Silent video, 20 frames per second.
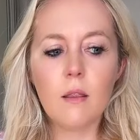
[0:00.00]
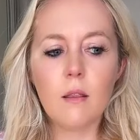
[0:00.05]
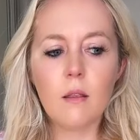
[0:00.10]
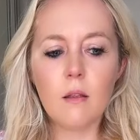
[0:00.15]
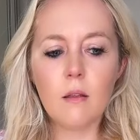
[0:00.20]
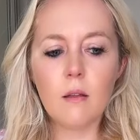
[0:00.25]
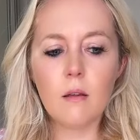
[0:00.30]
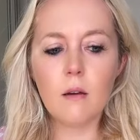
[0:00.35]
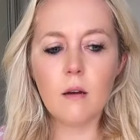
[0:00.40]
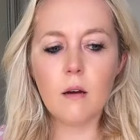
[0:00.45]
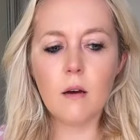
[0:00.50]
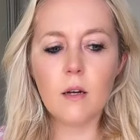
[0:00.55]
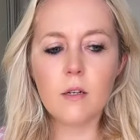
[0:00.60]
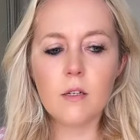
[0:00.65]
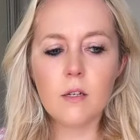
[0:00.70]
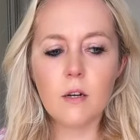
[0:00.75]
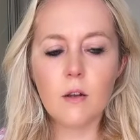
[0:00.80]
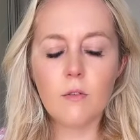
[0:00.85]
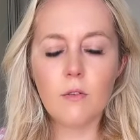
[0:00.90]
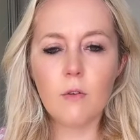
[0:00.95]
it?
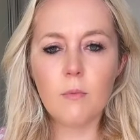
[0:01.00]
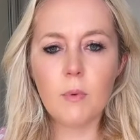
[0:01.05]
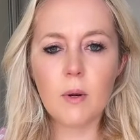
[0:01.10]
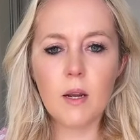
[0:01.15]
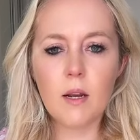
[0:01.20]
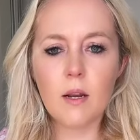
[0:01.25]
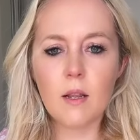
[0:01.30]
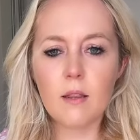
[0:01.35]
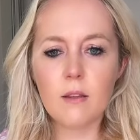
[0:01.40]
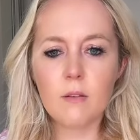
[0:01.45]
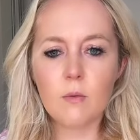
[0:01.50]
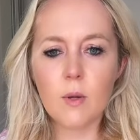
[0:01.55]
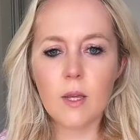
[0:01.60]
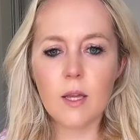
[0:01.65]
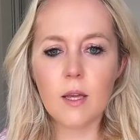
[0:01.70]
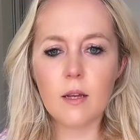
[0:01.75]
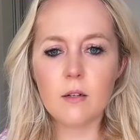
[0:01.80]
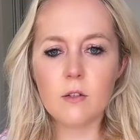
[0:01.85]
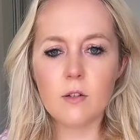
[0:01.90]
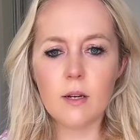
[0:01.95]
I don't know if I've been in it this
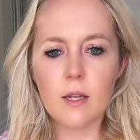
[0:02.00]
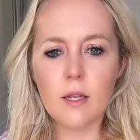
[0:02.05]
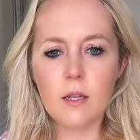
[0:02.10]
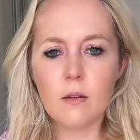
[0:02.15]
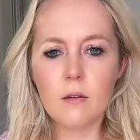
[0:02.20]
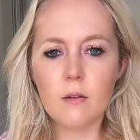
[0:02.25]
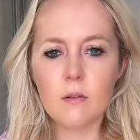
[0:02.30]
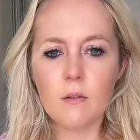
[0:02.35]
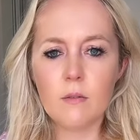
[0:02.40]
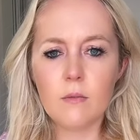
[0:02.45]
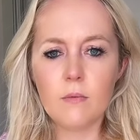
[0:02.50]
week actually.